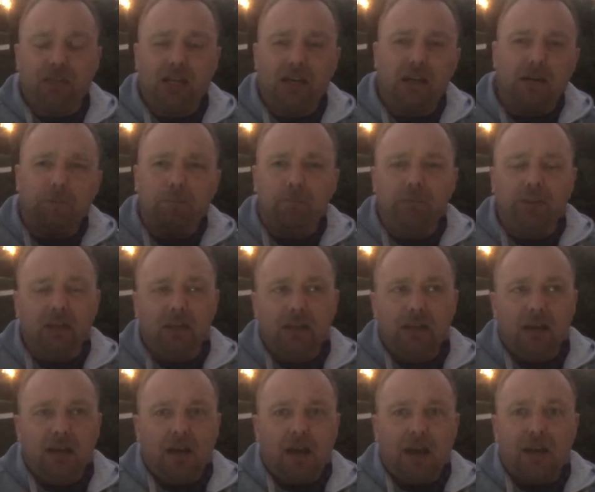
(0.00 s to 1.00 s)
And
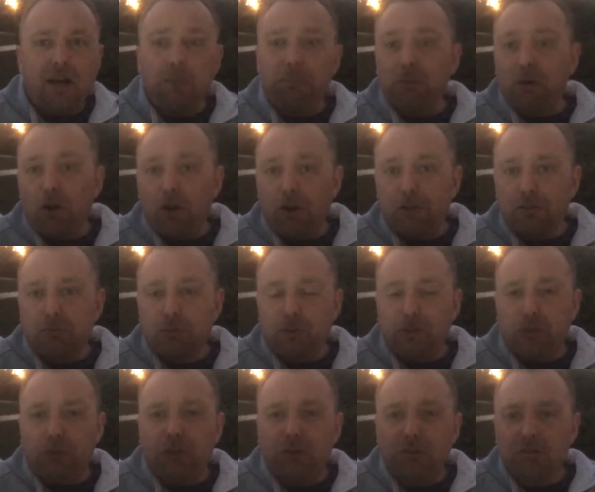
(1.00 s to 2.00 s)
I'll be honest
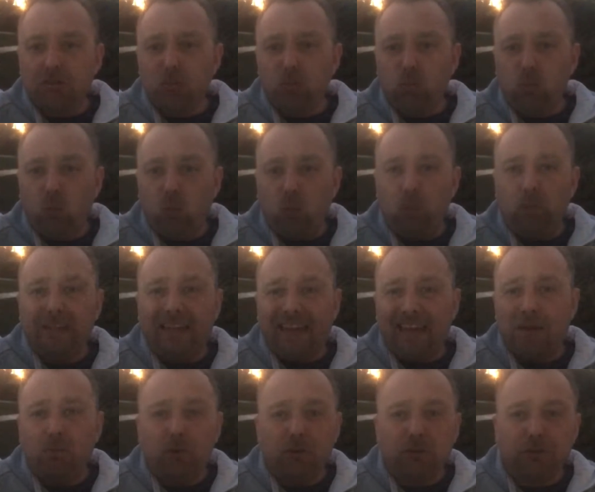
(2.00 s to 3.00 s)
with you, this
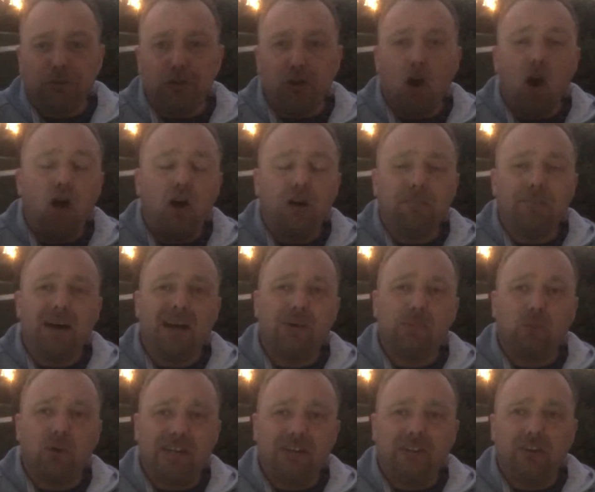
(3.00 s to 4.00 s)
game was not on my
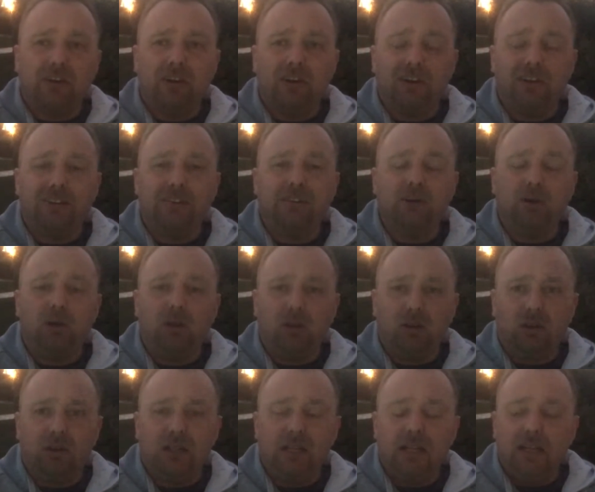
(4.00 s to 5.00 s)
radar at
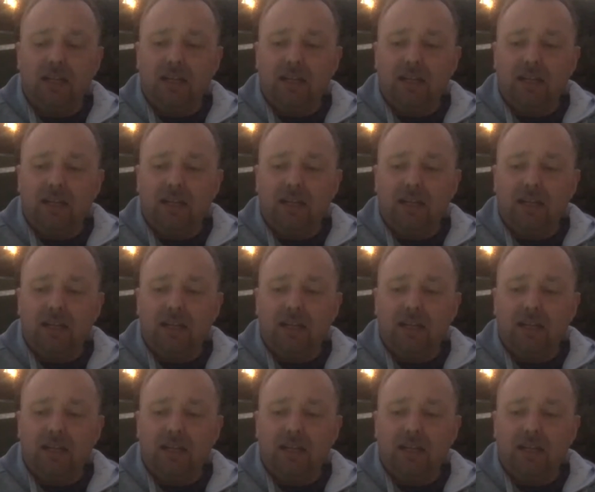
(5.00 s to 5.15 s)
all.